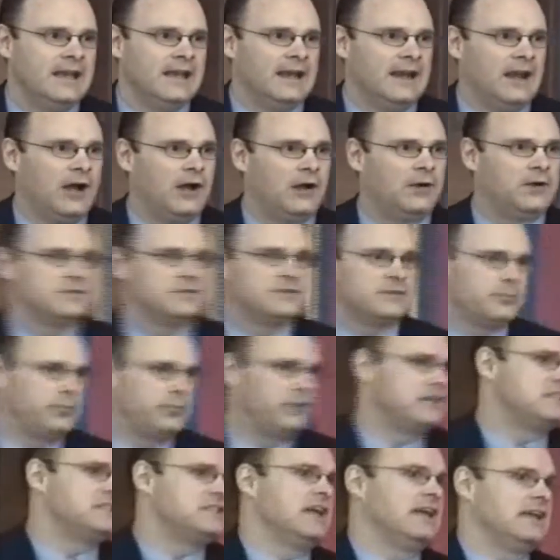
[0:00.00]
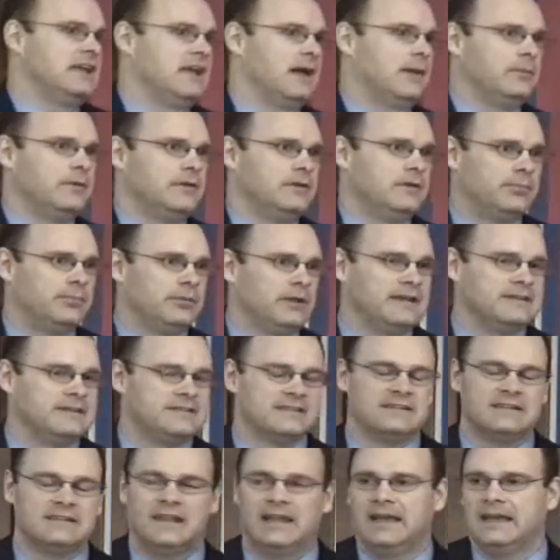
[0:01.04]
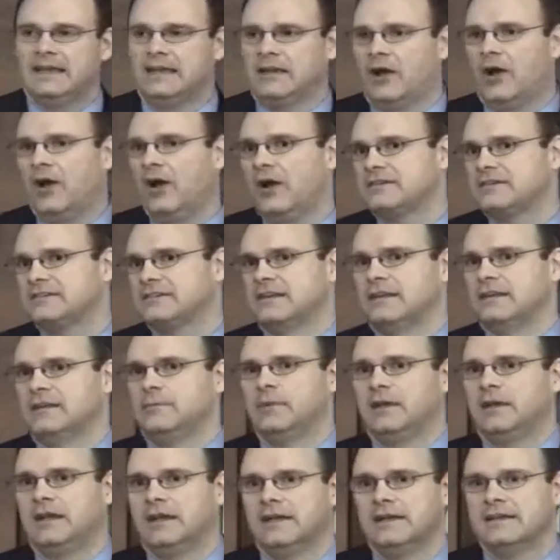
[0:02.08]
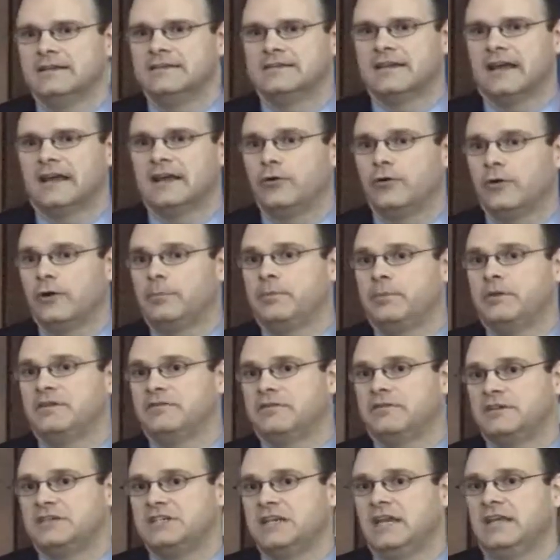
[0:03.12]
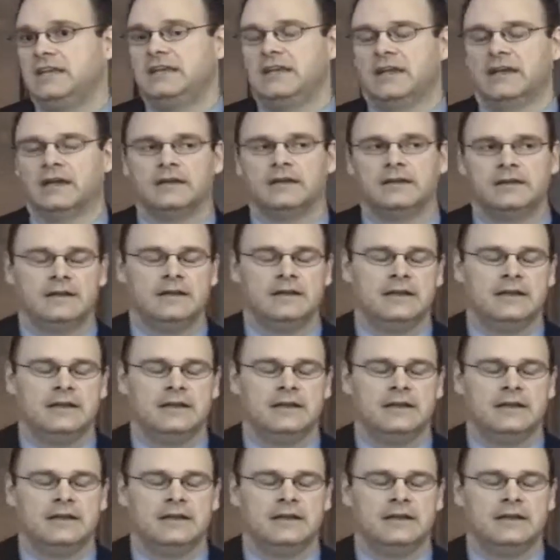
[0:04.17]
And I always appreciate coming to places like Austin because I grew up in Virginia,